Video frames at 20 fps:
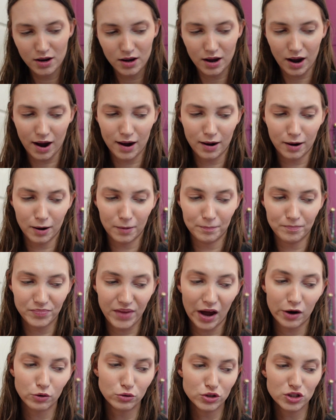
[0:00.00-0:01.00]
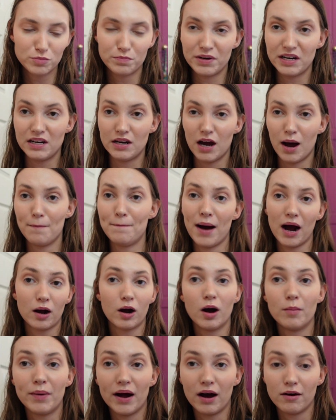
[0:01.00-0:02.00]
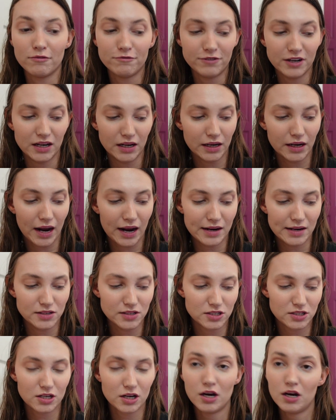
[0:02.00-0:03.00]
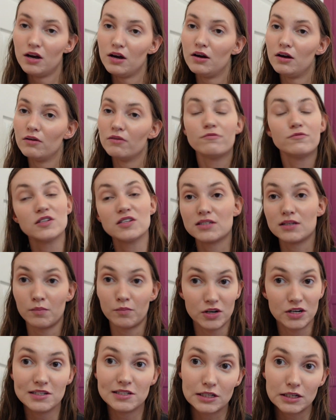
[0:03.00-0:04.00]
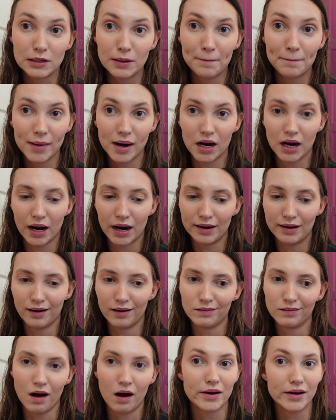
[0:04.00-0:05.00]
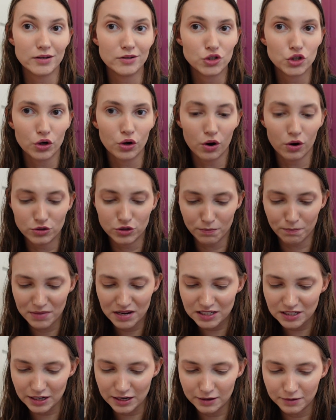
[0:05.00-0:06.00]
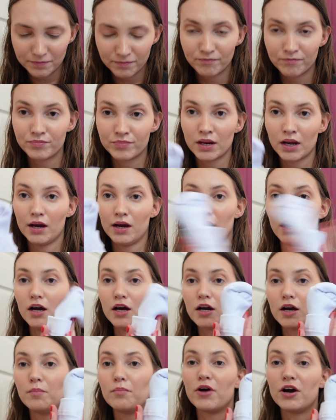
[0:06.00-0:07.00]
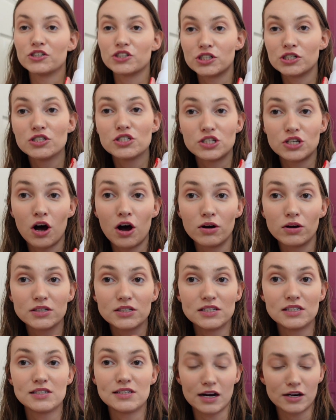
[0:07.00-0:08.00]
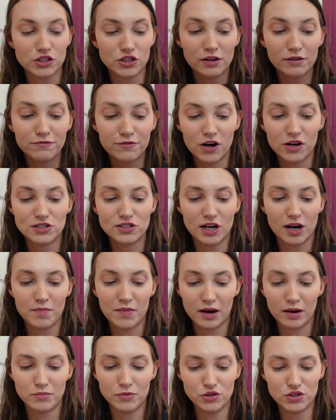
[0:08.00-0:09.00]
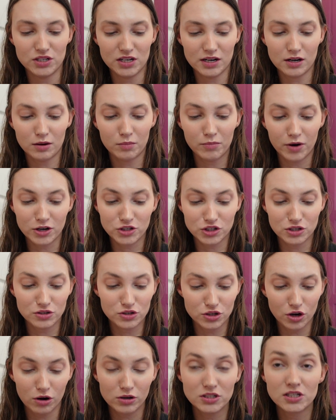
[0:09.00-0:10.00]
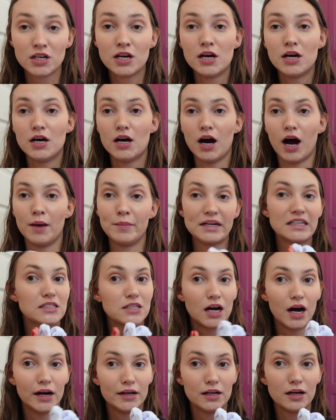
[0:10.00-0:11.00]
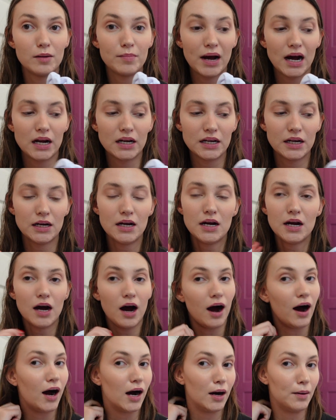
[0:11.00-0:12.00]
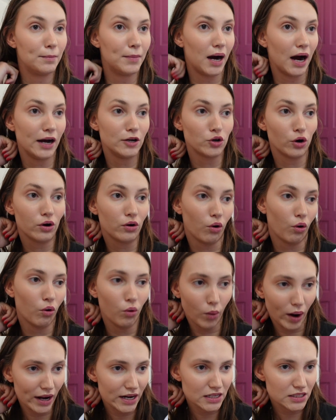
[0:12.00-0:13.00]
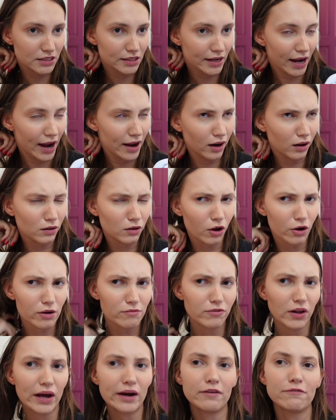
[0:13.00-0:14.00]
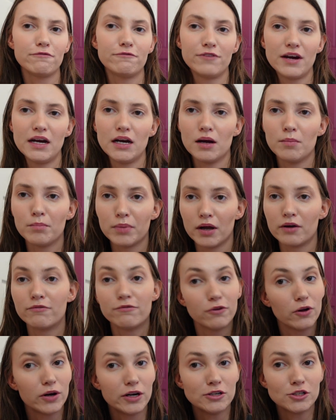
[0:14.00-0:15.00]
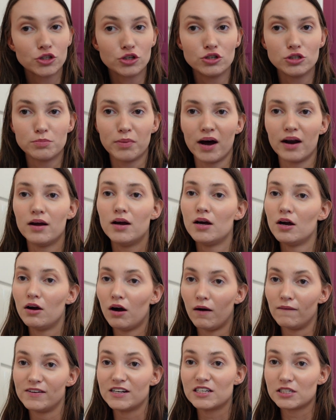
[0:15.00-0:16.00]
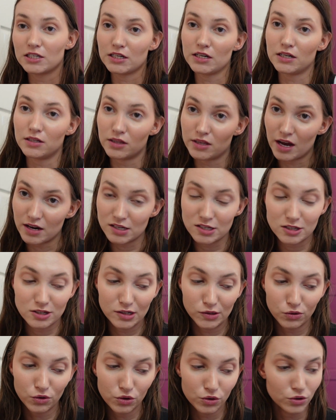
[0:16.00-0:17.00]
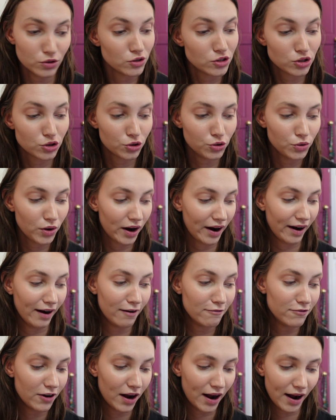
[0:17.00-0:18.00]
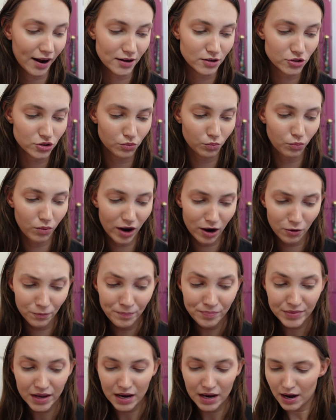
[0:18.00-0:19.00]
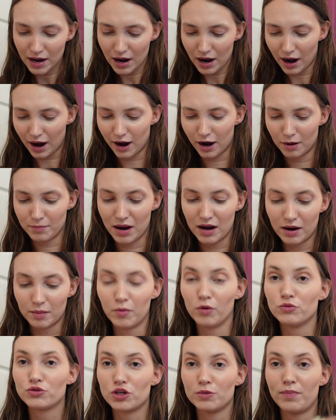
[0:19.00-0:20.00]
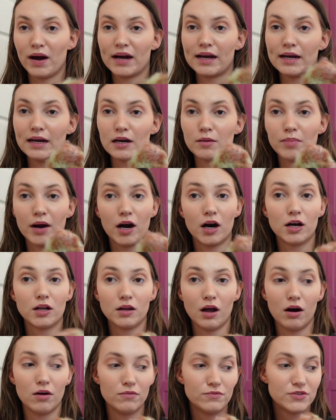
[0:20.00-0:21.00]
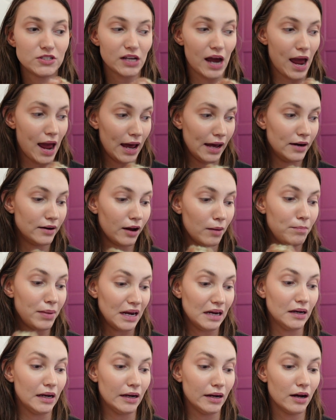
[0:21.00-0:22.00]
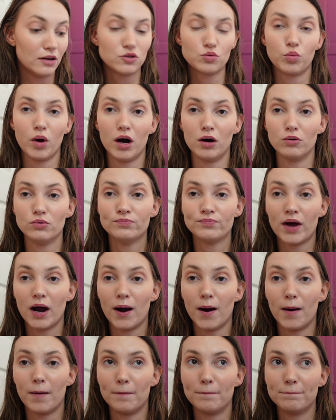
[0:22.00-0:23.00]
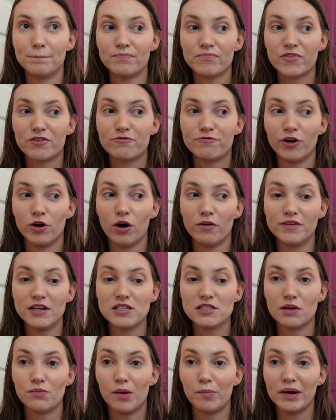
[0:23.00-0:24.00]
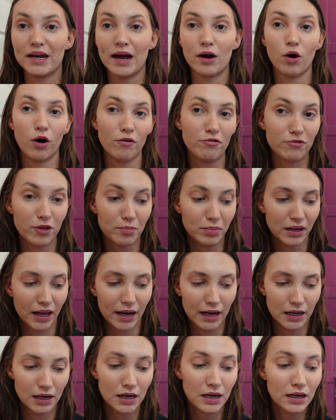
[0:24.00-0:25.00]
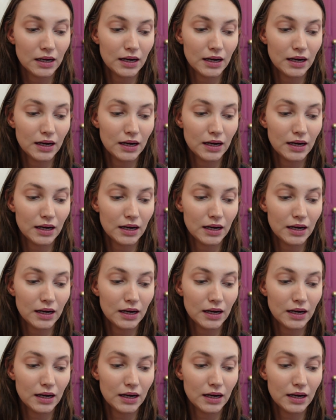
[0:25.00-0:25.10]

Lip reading: That'll just be a backup outfit in case for some reason my luggage goes missing. compression socks. This is actually the first time that I'm using compression socks. I'm excited about it. I don't always get a lot of like feet and blood flow issues, but obviously they're still good to have as well. And I'm also packing in a pair of gloves and a beanie as well, for obviously when we get off the plane.